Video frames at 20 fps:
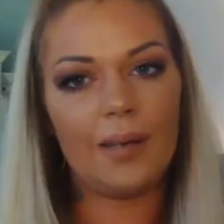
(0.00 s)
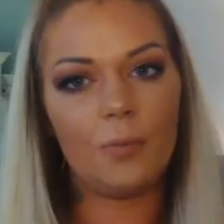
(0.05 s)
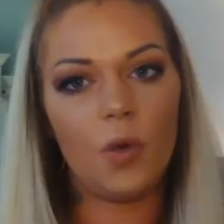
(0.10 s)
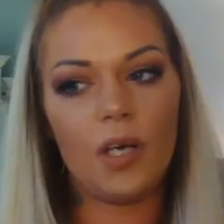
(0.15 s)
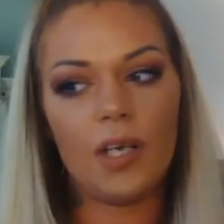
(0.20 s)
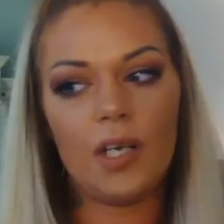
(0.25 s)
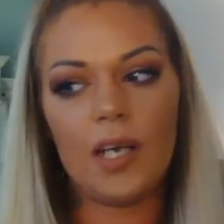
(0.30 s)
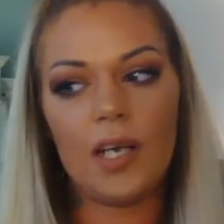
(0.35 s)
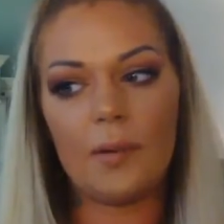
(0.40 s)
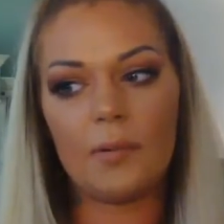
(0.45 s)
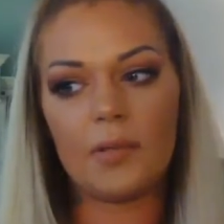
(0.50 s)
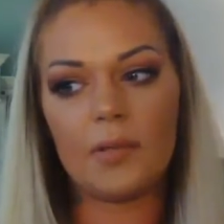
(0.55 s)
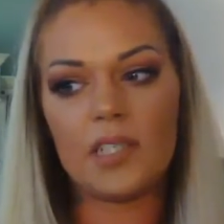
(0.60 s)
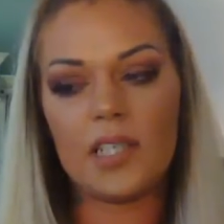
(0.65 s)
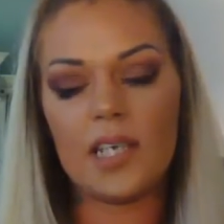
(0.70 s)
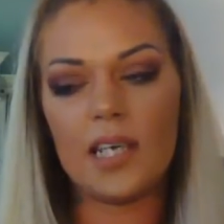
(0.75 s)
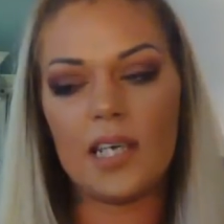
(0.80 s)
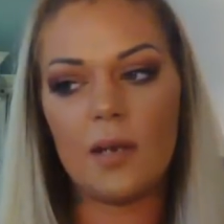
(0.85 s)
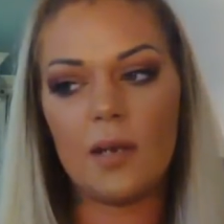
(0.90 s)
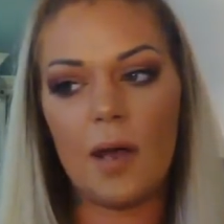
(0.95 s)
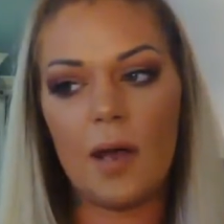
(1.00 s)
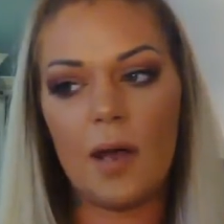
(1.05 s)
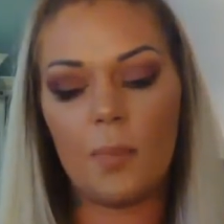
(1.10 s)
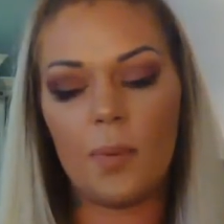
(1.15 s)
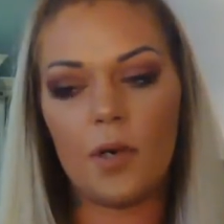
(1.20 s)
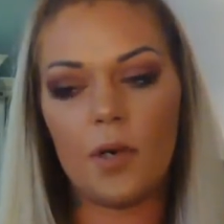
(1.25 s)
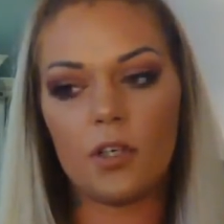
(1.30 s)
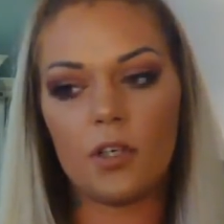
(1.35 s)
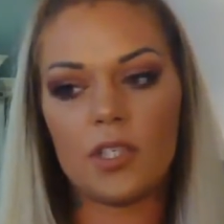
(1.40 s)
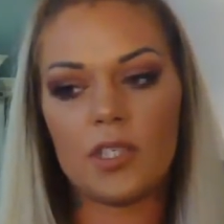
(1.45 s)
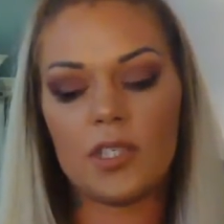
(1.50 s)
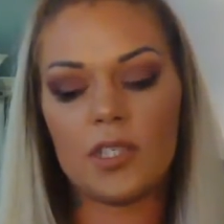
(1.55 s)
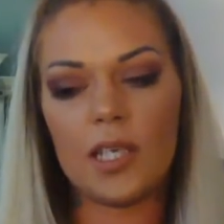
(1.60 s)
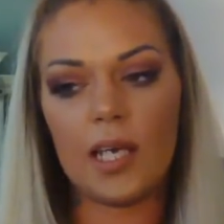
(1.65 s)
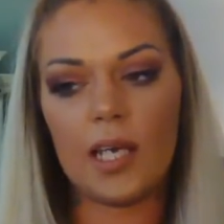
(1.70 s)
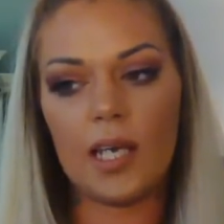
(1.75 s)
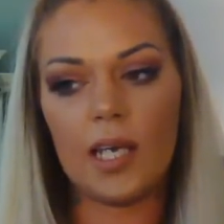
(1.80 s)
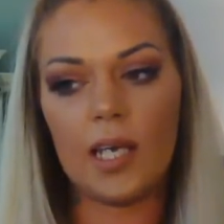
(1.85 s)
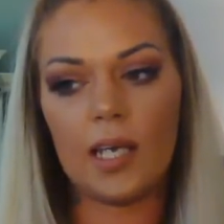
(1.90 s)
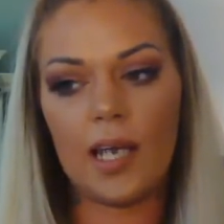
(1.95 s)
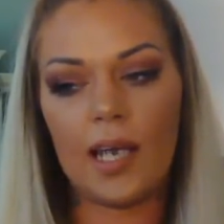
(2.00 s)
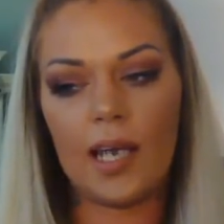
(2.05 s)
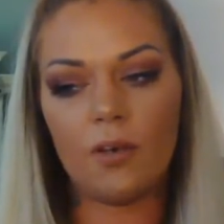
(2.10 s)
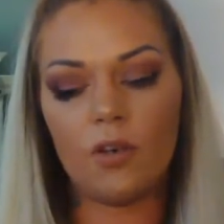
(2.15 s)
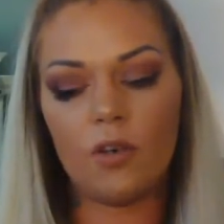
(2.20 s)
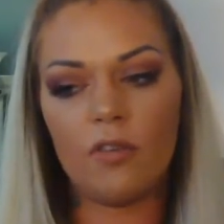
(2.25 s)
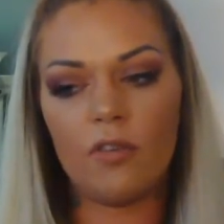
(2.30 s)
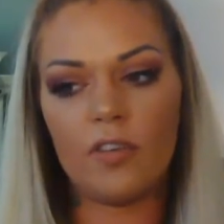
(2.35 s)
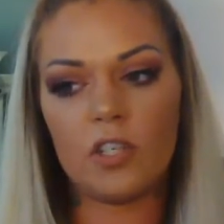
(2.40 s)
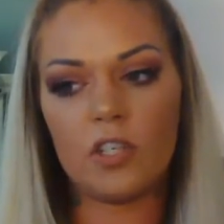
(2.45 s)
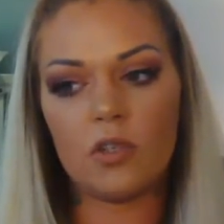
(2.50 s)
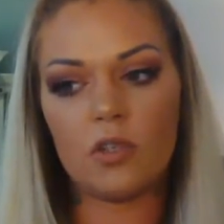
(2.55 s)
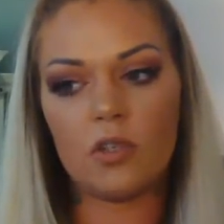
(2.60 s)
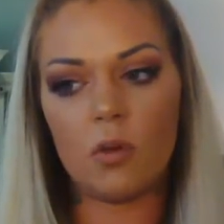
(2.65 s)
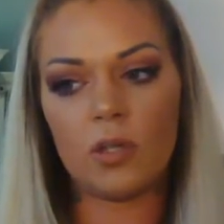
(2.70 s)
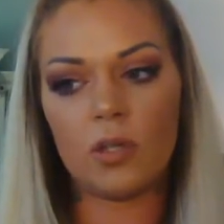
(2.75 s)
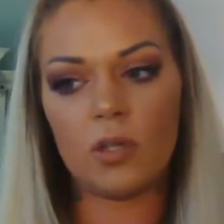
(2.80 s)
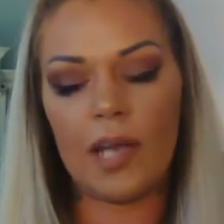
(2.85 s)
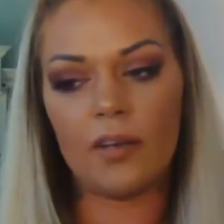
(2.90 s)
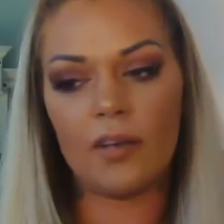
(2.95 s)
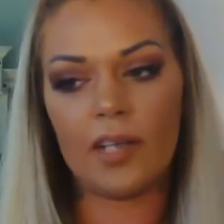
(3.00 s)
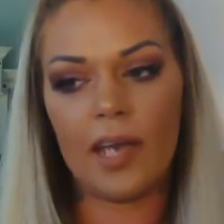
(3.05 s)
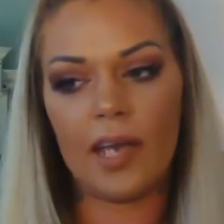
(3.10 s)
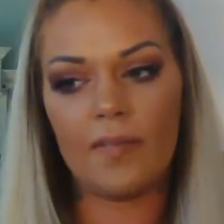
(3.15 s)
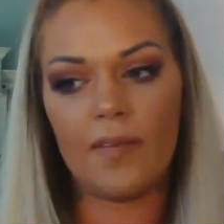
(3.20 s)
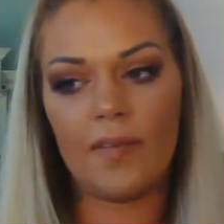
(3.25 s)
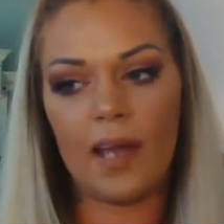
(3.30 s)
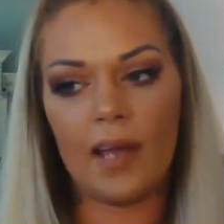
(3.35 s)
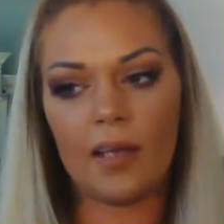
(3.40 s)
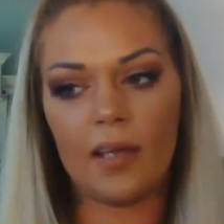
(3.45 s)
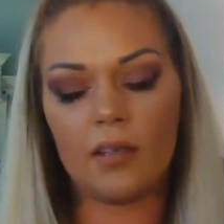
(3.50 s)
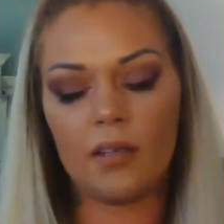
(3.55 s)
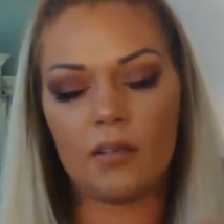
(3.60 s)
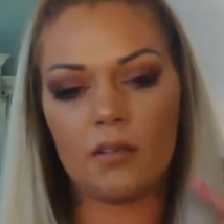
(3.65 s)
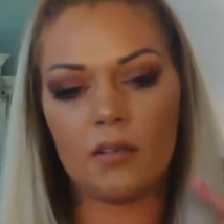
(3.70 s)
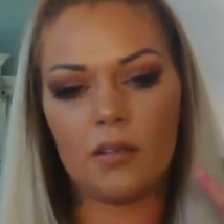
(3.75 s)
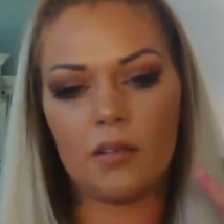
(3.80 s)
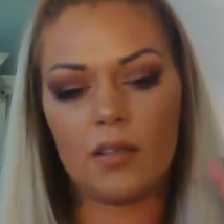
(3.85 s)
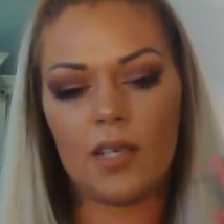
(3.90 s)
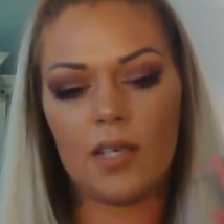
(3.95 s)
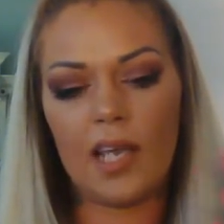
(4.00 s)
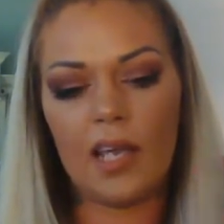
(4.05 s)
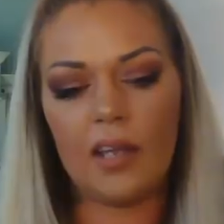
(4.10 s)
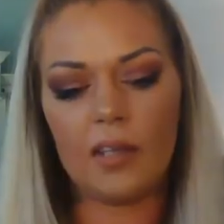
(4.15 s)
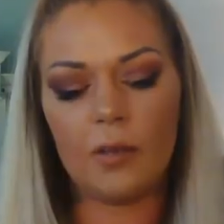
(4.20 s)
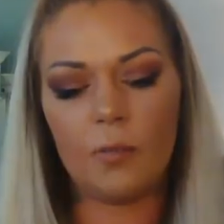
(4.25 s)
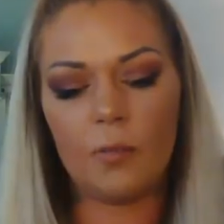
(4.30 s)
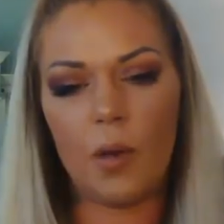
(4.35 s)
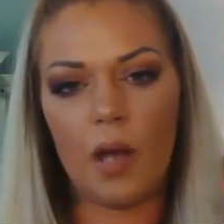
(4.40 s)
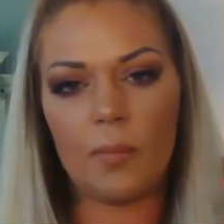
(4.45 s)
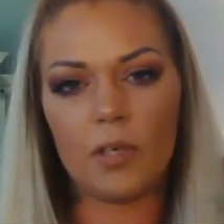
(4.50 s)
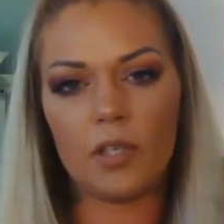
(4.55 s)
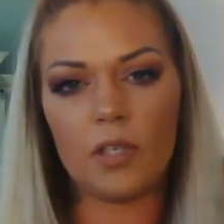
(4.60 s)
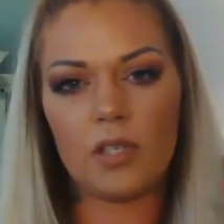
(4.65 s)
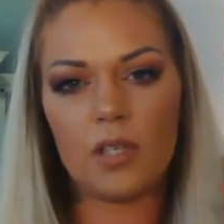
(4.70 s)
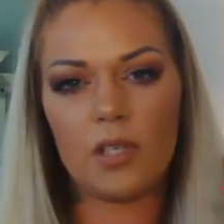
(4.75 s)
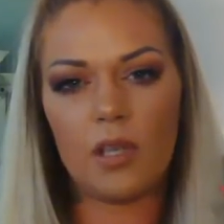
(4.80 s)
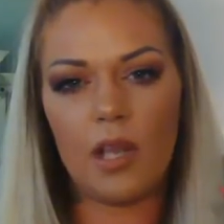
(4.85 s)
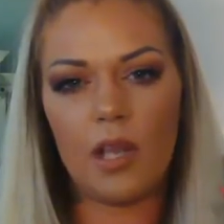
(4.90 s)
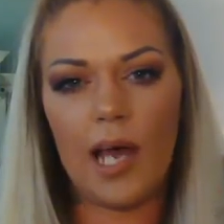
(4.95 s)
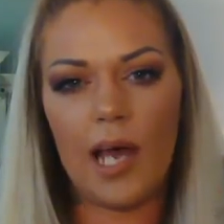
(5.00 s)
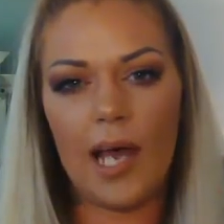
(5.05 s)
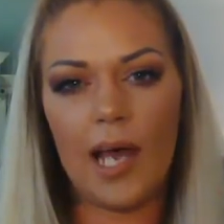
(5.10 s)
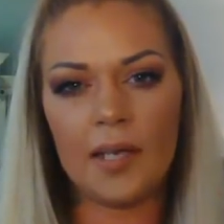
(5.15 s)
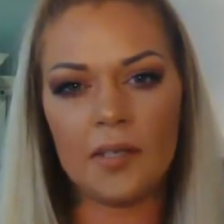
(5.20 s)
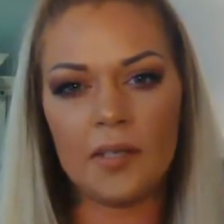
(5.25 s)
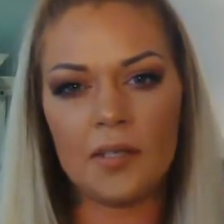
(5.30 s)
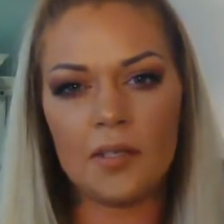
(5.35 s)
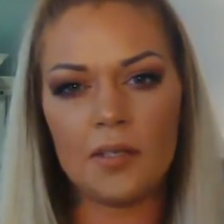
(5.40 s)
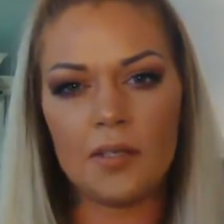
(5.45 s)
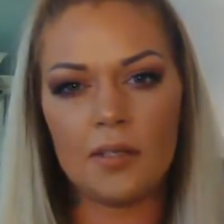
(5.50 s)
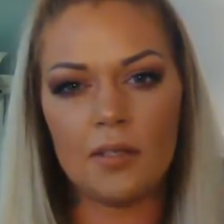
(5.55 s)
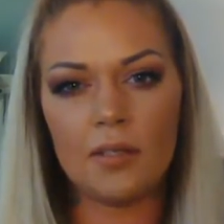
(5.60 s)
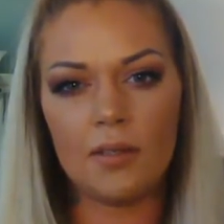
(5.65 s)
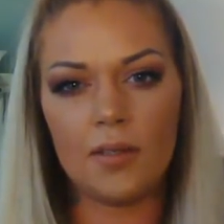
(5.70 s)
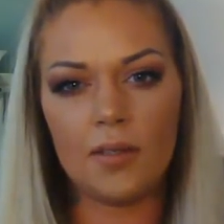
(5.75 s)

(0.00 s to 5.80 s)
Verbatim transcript: want to, I was thinking about purchasing, I don't know if it's sold out yet, that Kelly Roberts class.